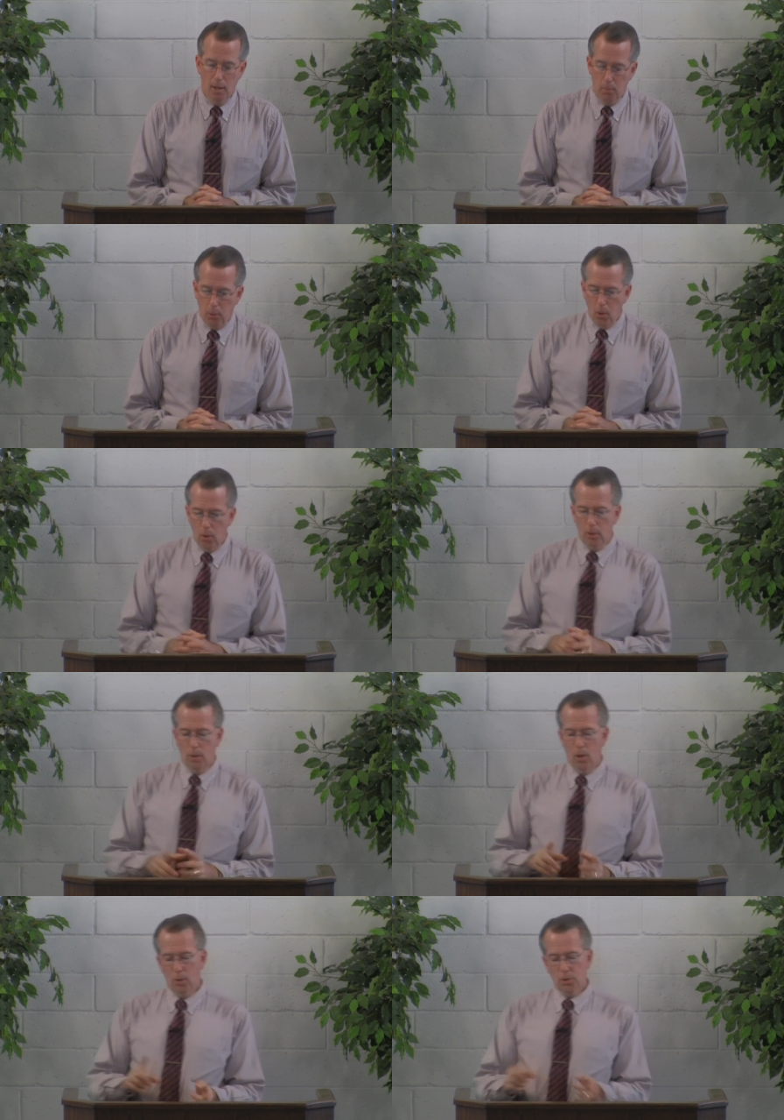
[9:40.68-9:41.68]
Paul
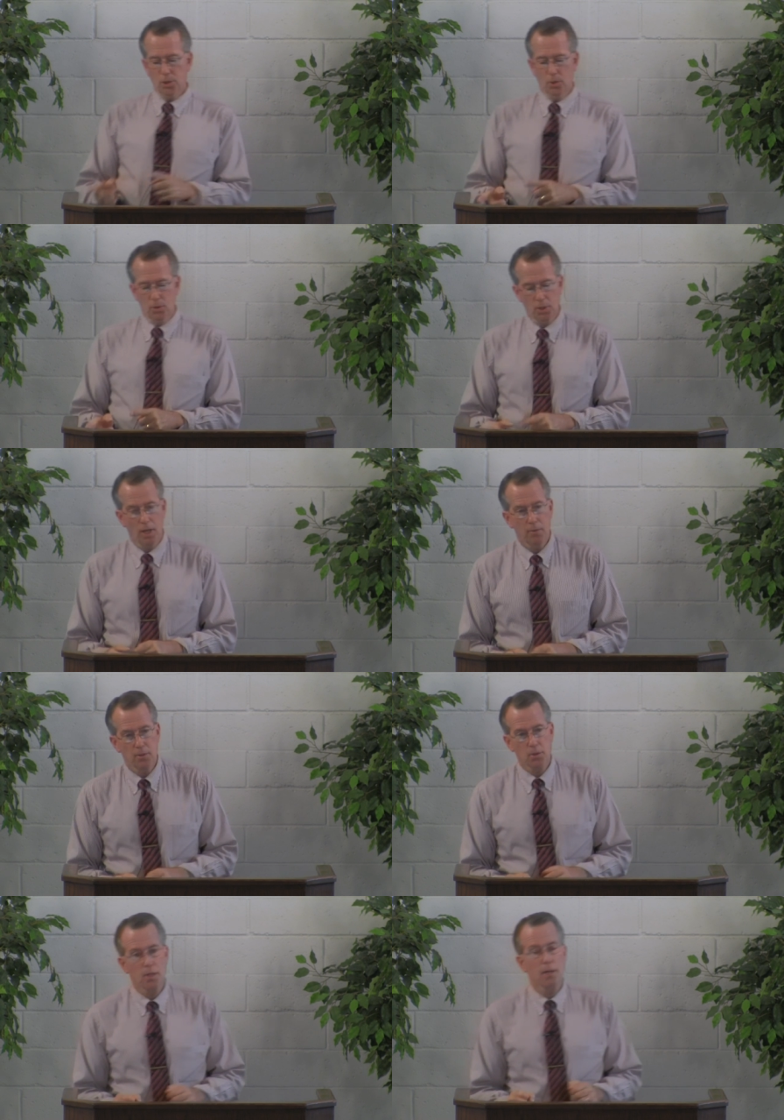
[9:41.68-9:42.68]
also discovered
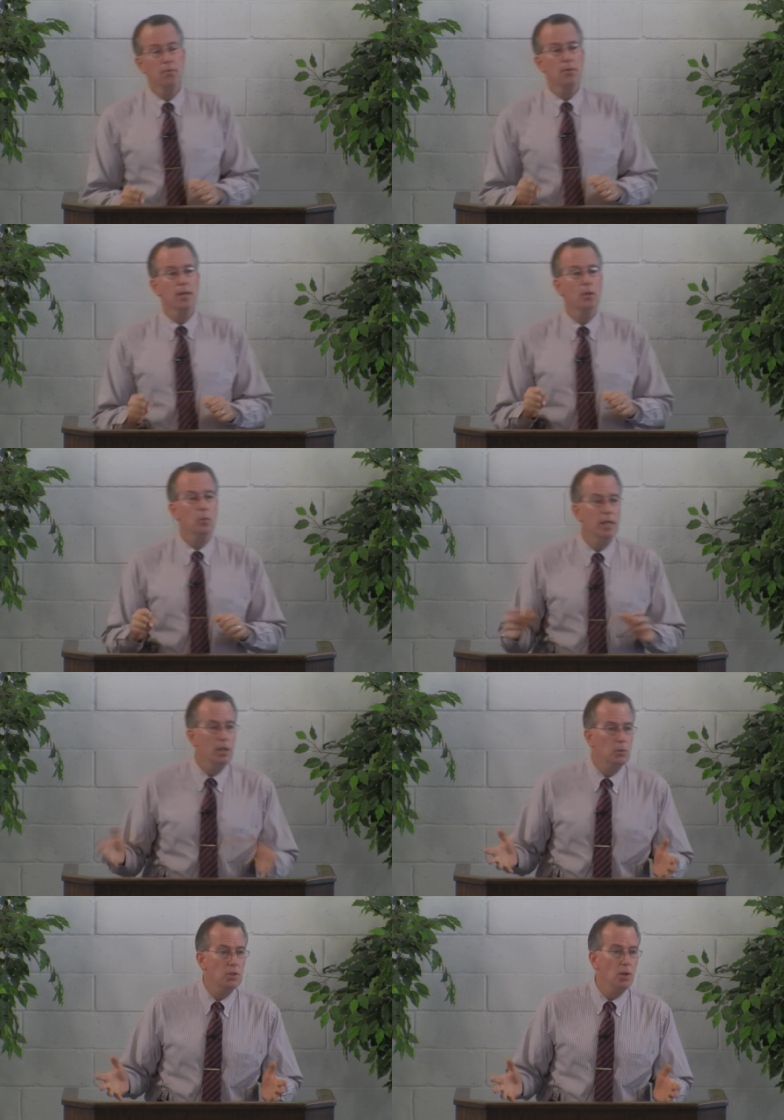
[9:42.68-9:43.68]
the same thing when
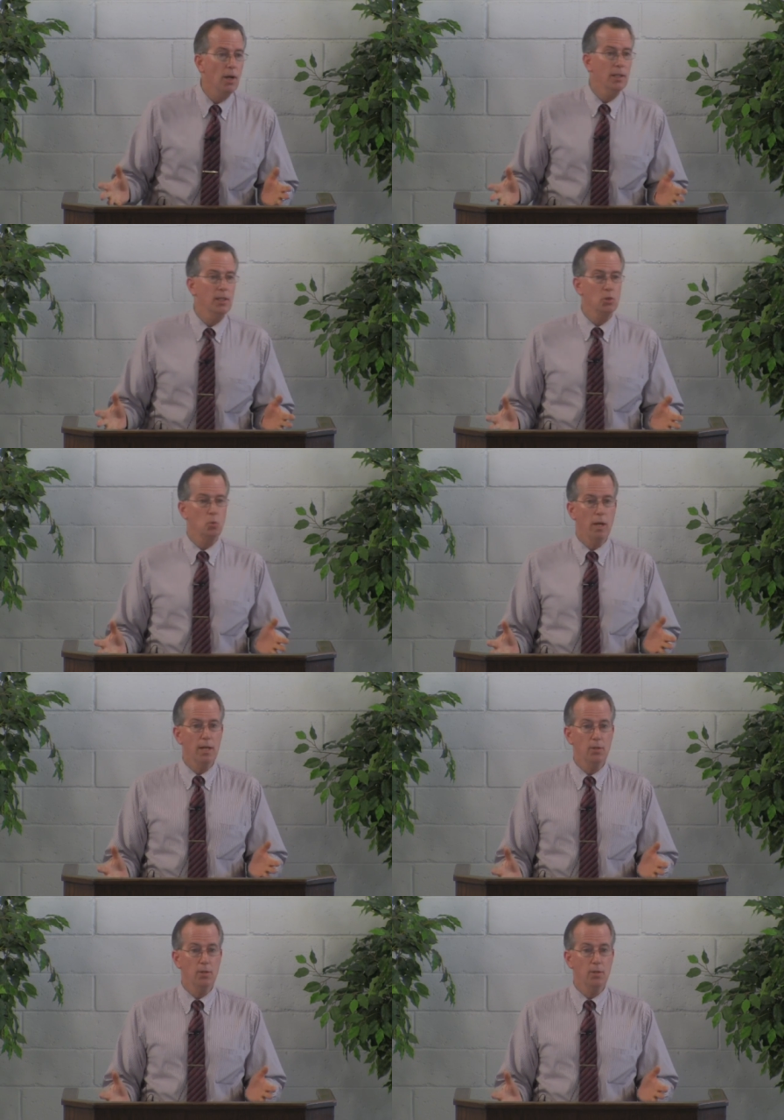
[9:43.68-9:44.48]
he was on his way